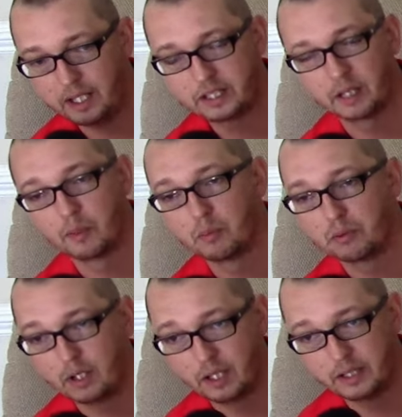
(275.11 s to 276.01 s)
Some are
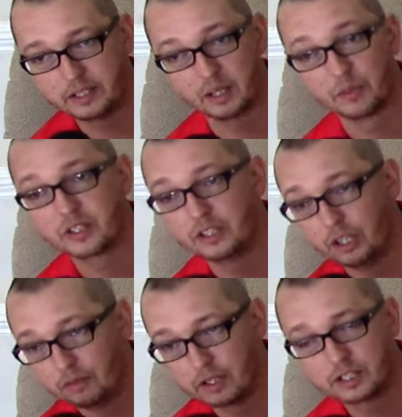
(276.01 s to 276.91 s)
bronze, some are
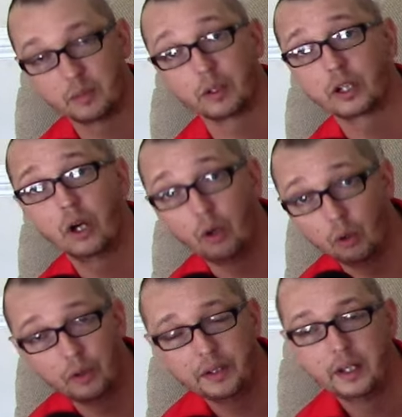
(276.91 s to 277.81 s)
silver, some are
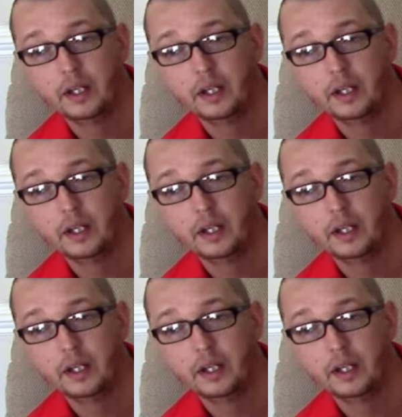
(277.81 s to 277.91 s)
gold.